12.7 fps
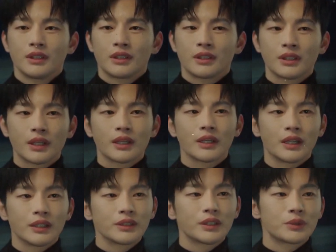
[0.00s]
with just
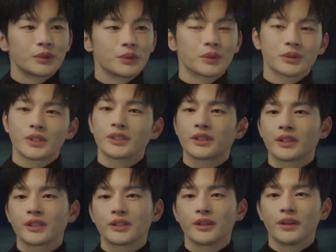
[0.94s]
happiness,
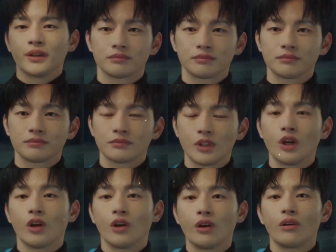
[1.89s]
of course,
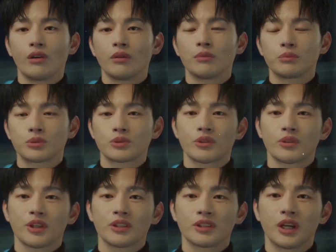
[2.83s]
and he also
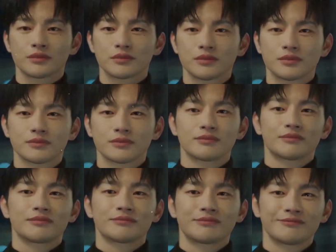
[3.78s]
exacts
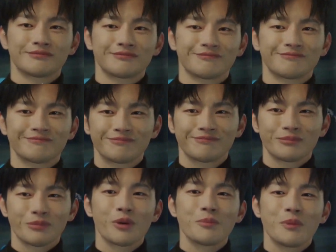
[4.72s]
revenge
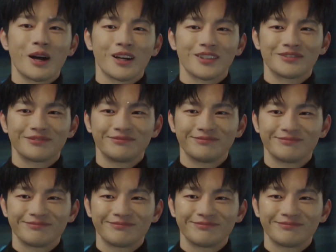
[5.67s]
/ punishment on the